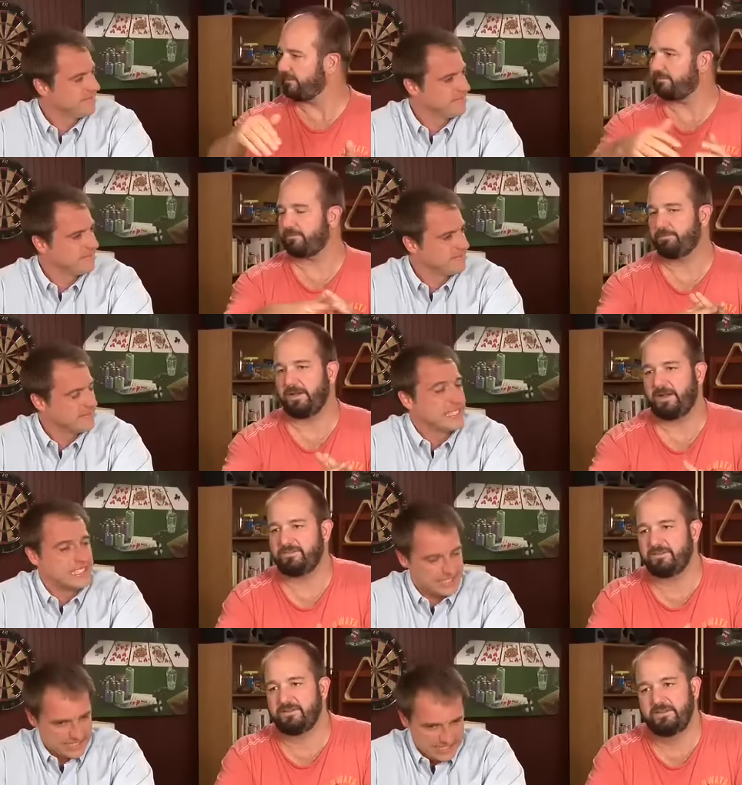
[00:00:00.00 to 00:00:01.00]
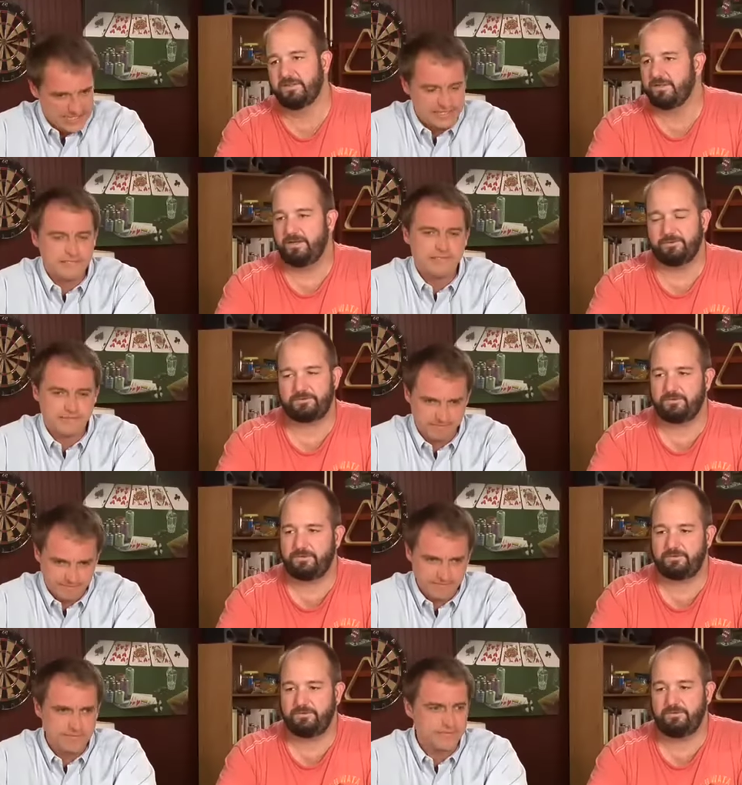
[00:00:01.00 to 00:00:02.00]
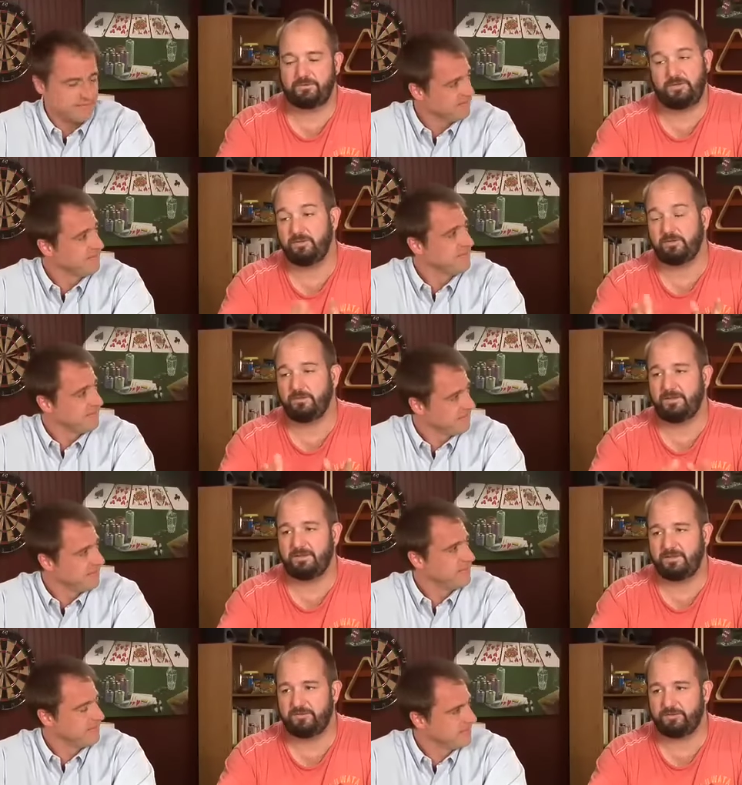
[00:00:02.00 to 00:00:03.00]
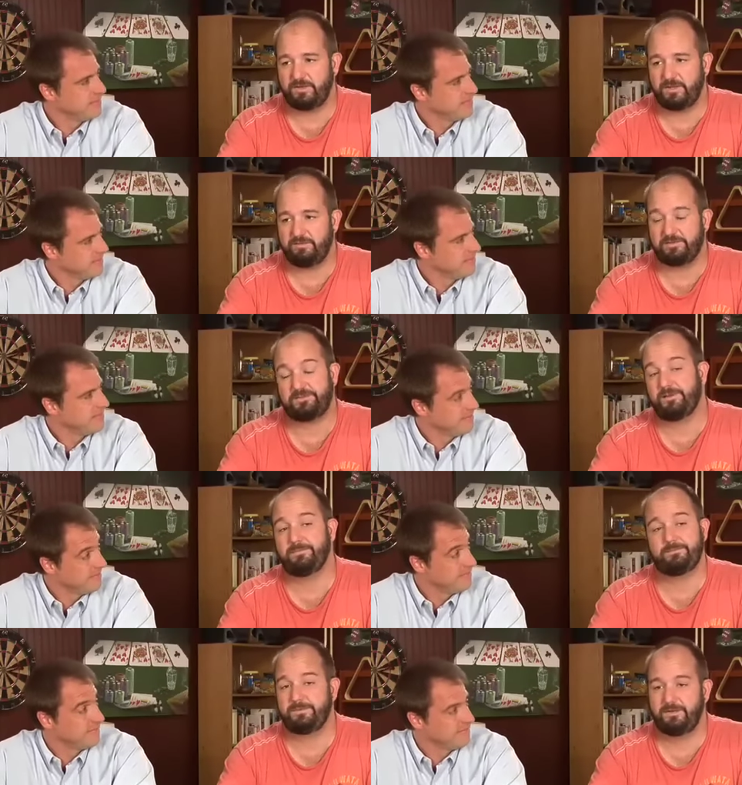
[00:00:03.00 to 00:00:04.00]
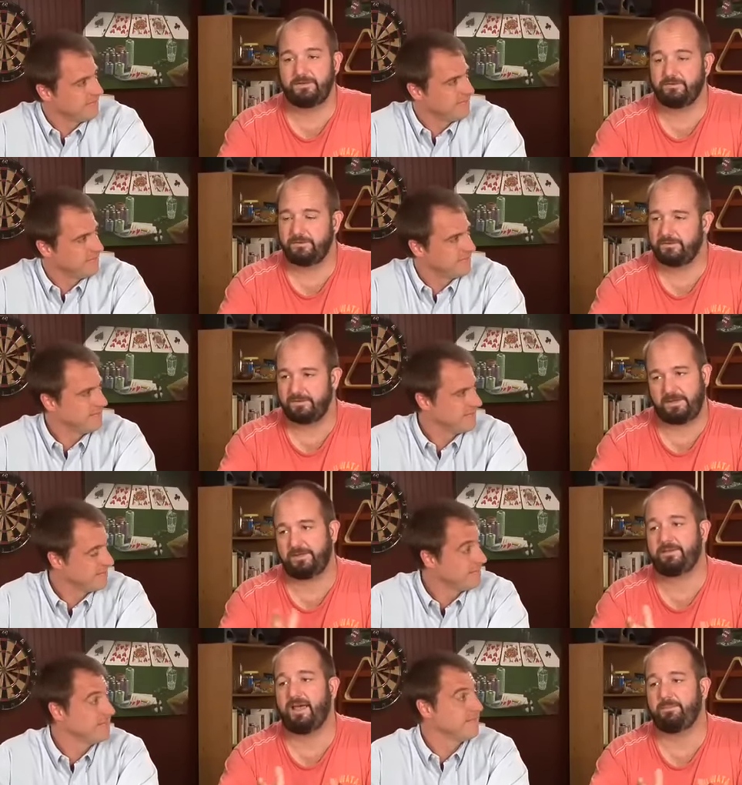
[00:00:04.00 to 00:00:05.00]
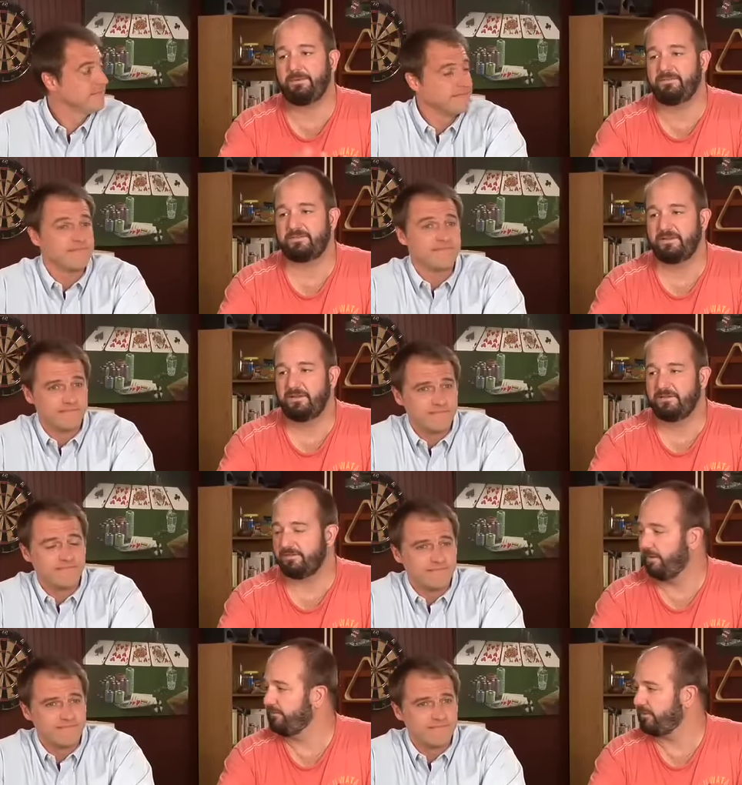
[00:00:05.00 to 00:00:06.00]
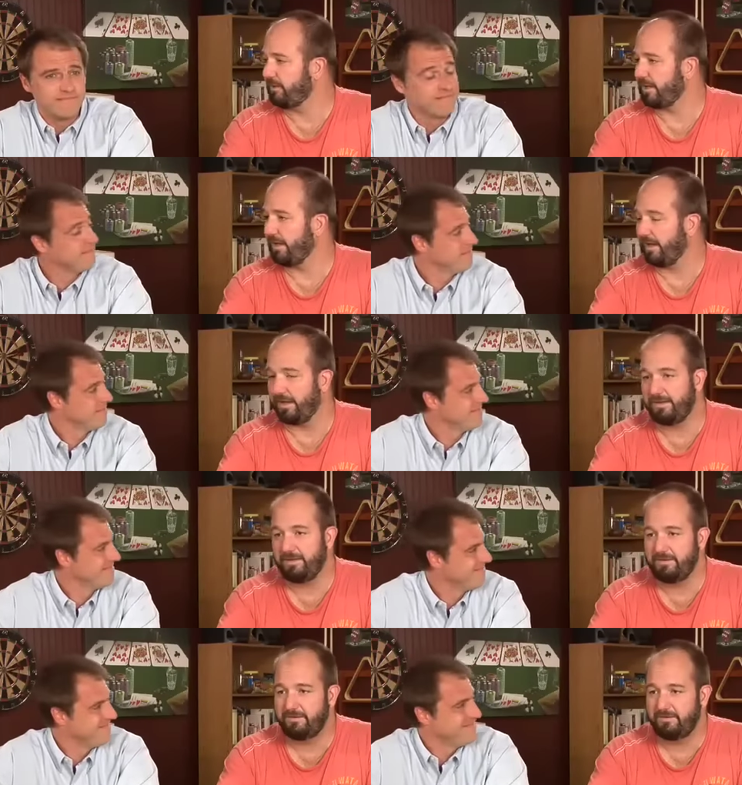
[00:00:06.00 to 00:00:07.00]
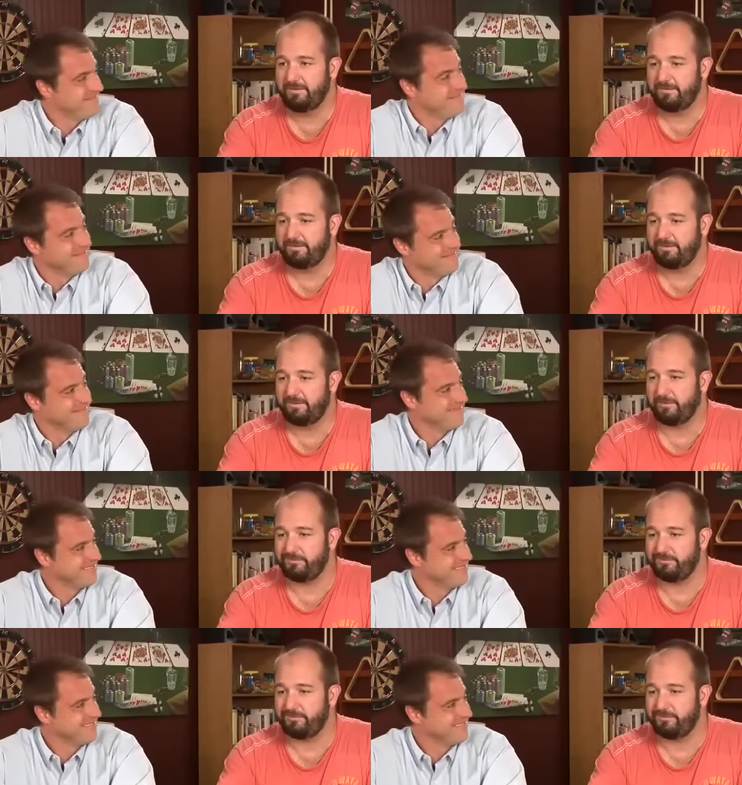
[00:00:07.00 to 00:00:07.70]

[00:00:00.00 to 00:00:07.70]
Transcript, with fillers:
Speaker 1: and splash, and yeah. it was it was it was cute. I mean, the kids really loved it. And some, you know, as happens, some drunk guy, you know,